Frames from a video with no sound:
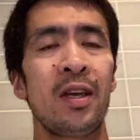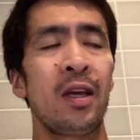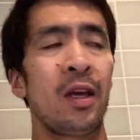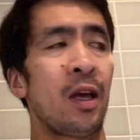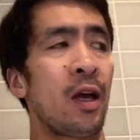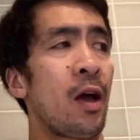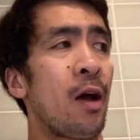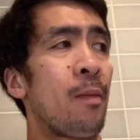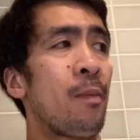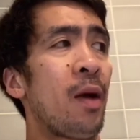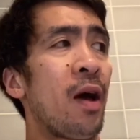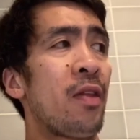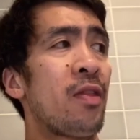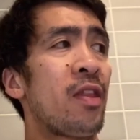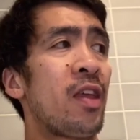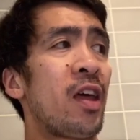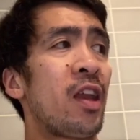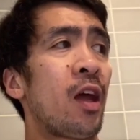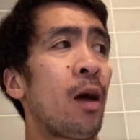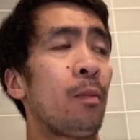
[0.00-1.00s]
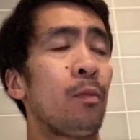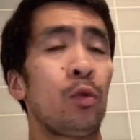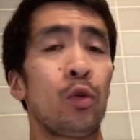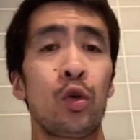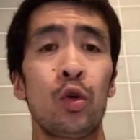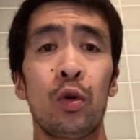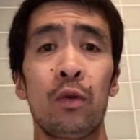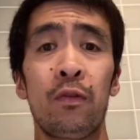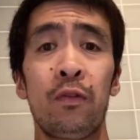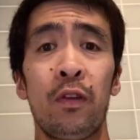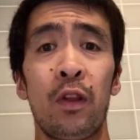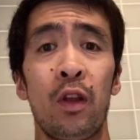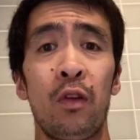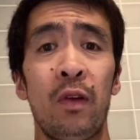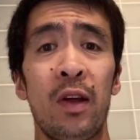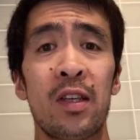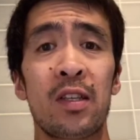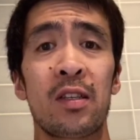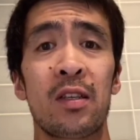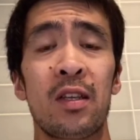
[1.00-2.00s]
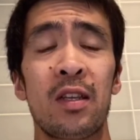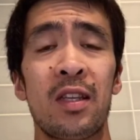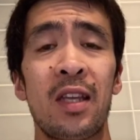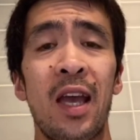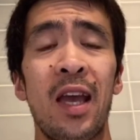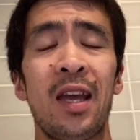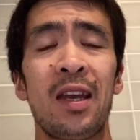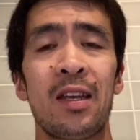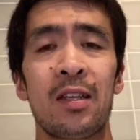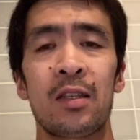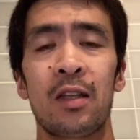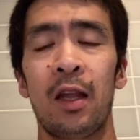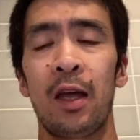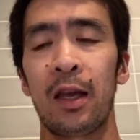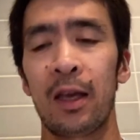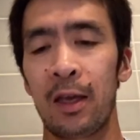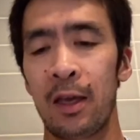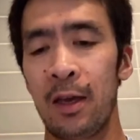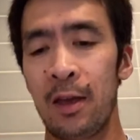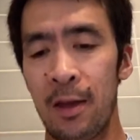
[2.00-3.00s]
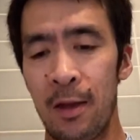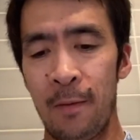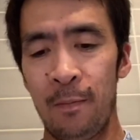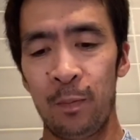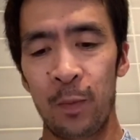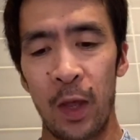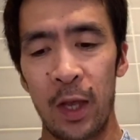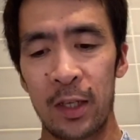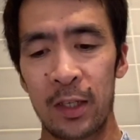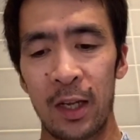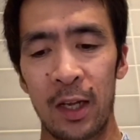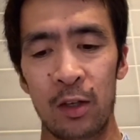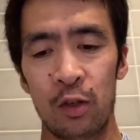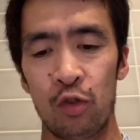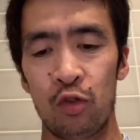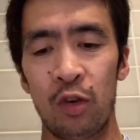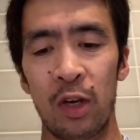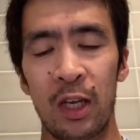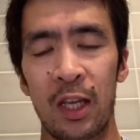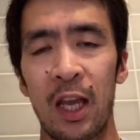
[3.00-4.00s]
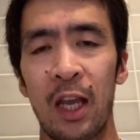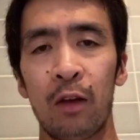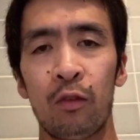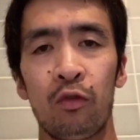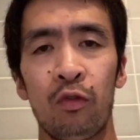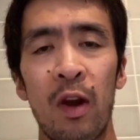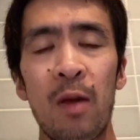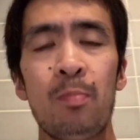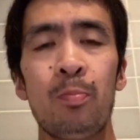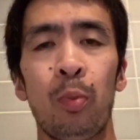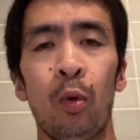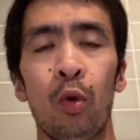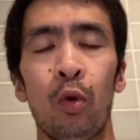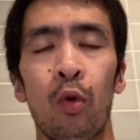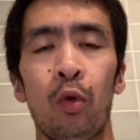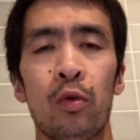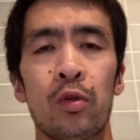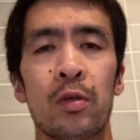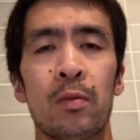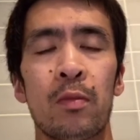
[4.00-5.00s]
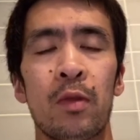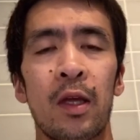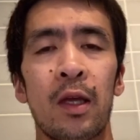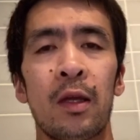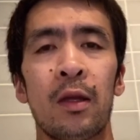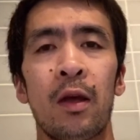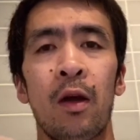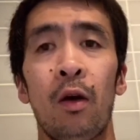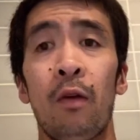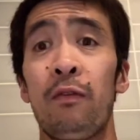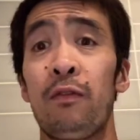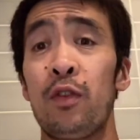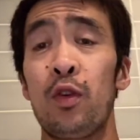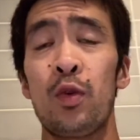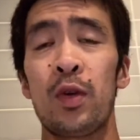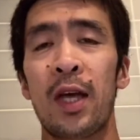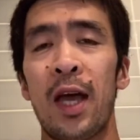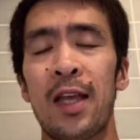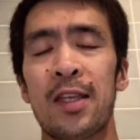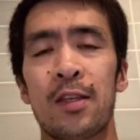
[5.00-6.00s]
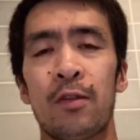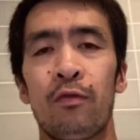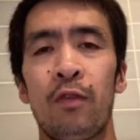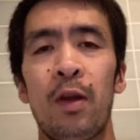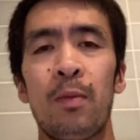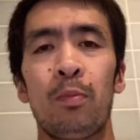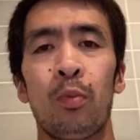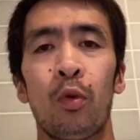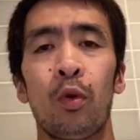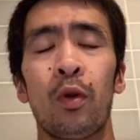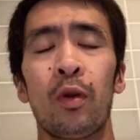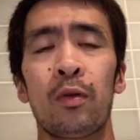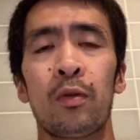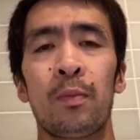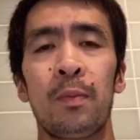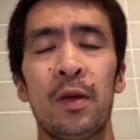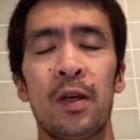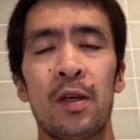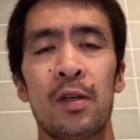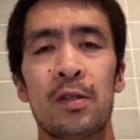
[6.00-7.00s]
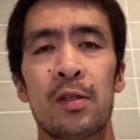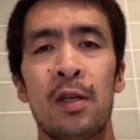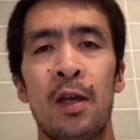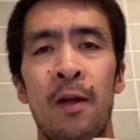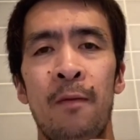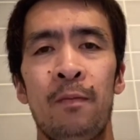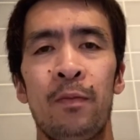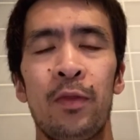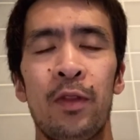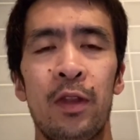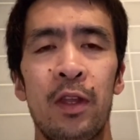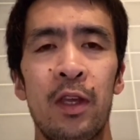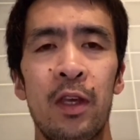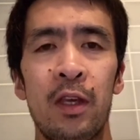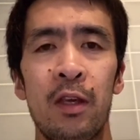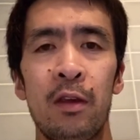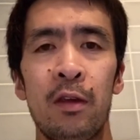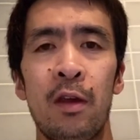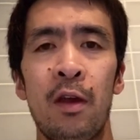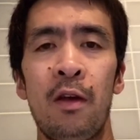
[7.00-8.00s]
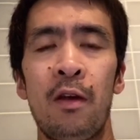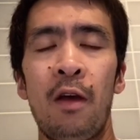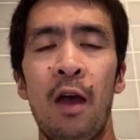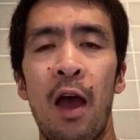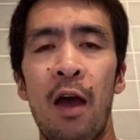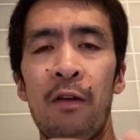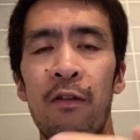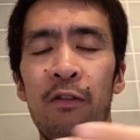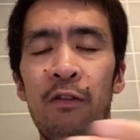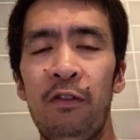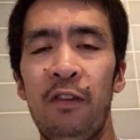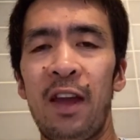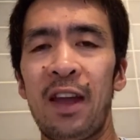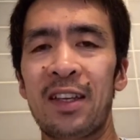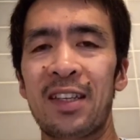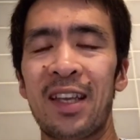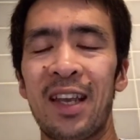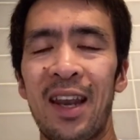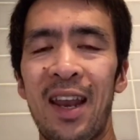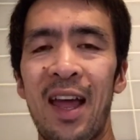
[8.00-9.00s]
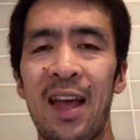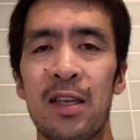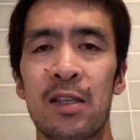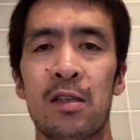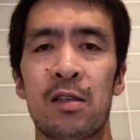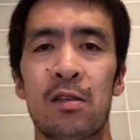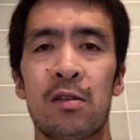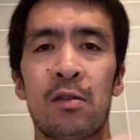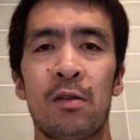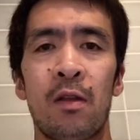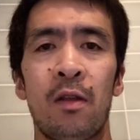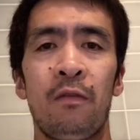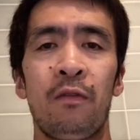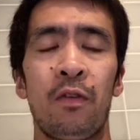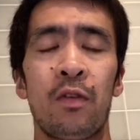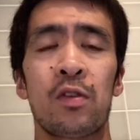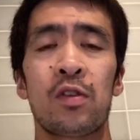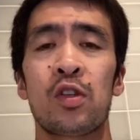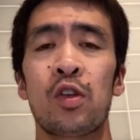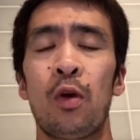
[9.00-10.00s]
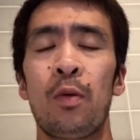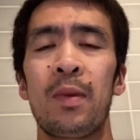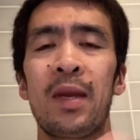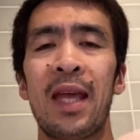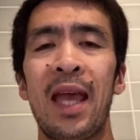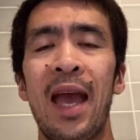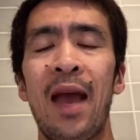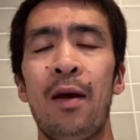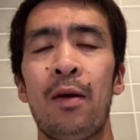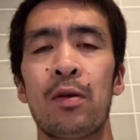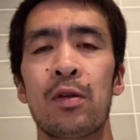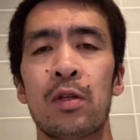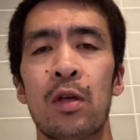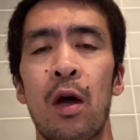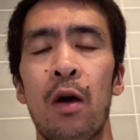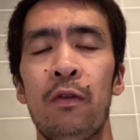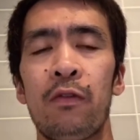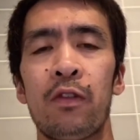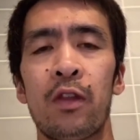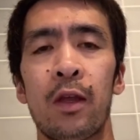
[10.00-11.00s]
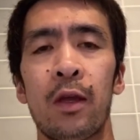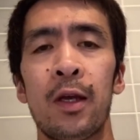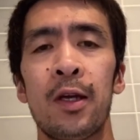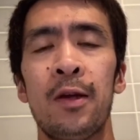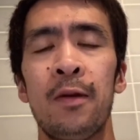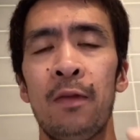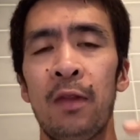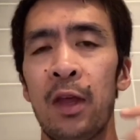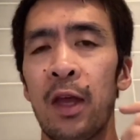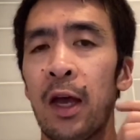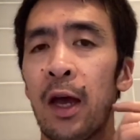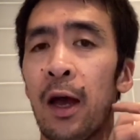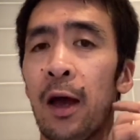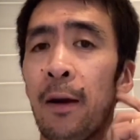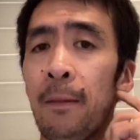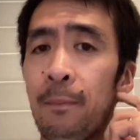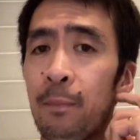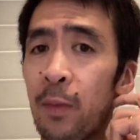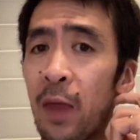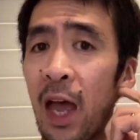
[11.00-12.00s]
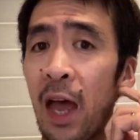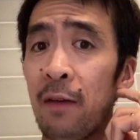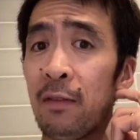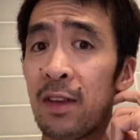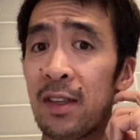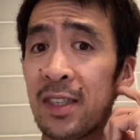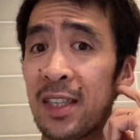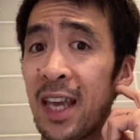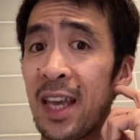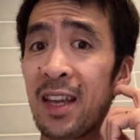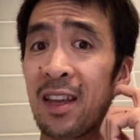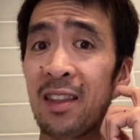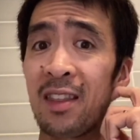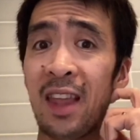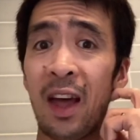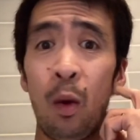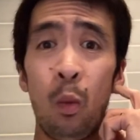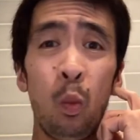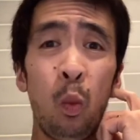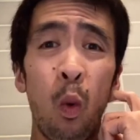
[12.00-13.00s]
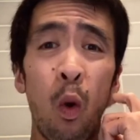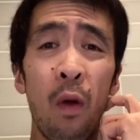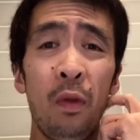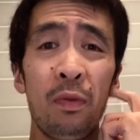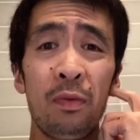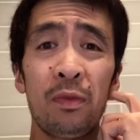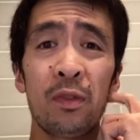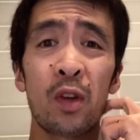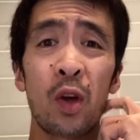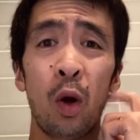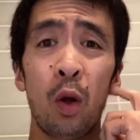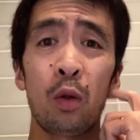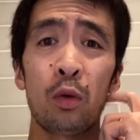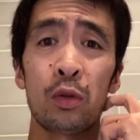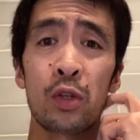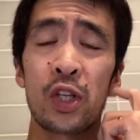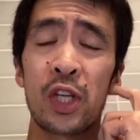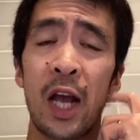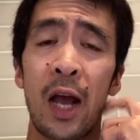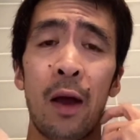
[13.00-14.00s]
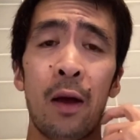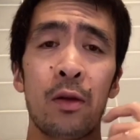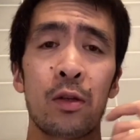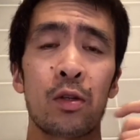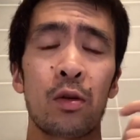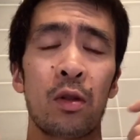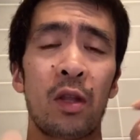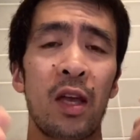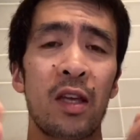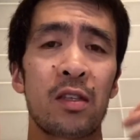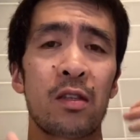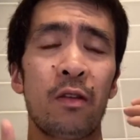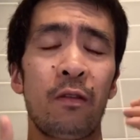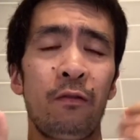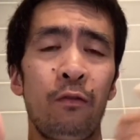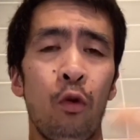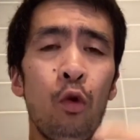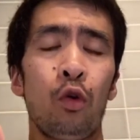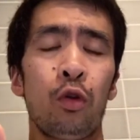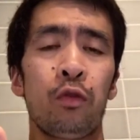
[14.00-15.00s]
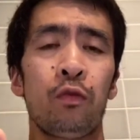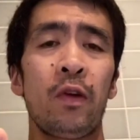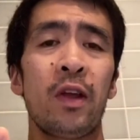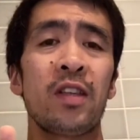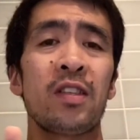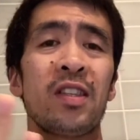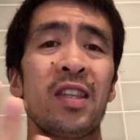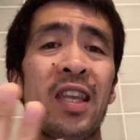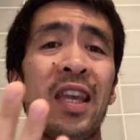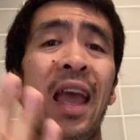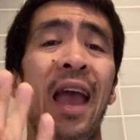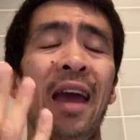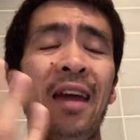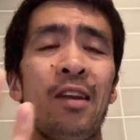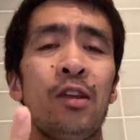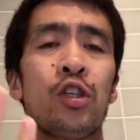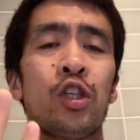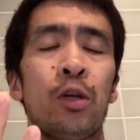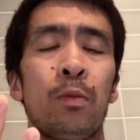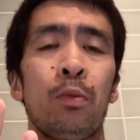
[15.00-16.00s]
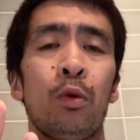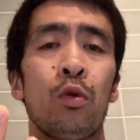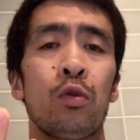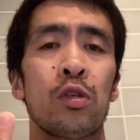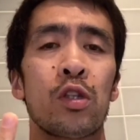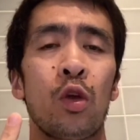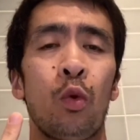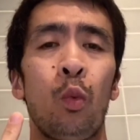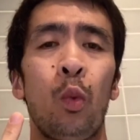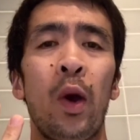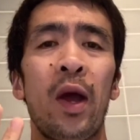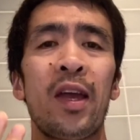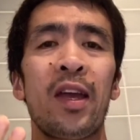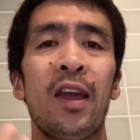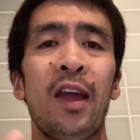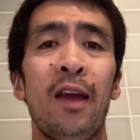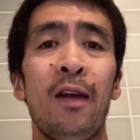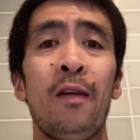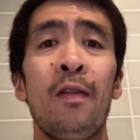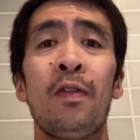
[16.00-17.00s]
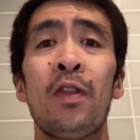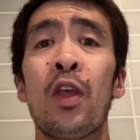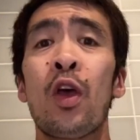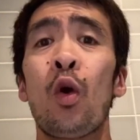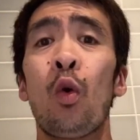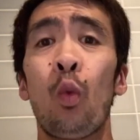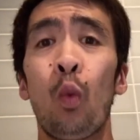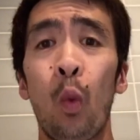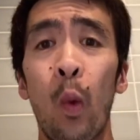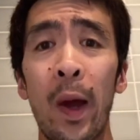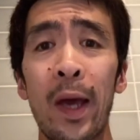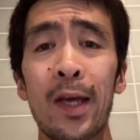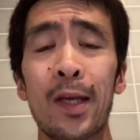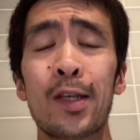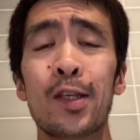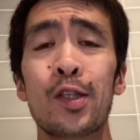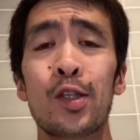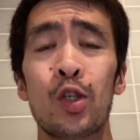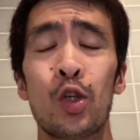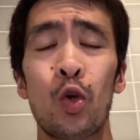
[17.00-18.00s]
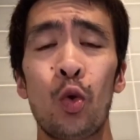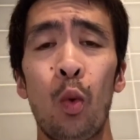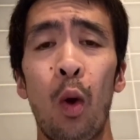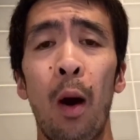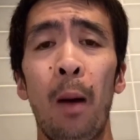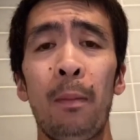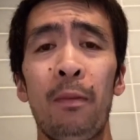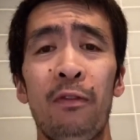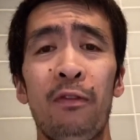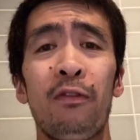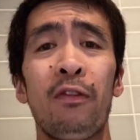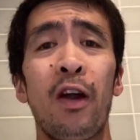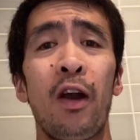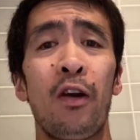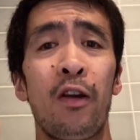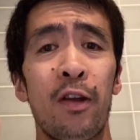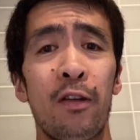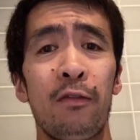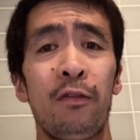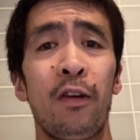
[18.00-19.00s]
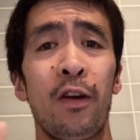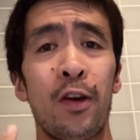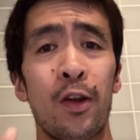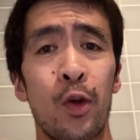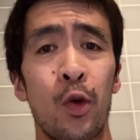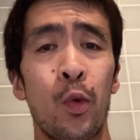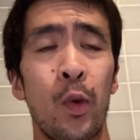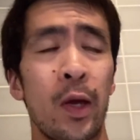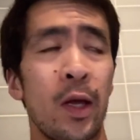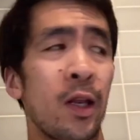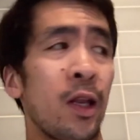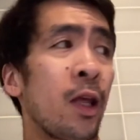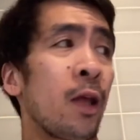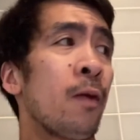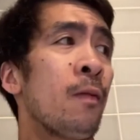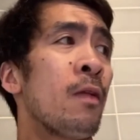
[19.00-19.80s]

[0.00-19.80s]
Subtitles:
And then I'm good for the rest of the day. And it's like drinking Red Bull or something, a few cans of Red Bull, because the effect lasts for so many hours after having taken that one cold shower. So that's the fourth reason, the energy boost, the way it wakes you up very, very quickly.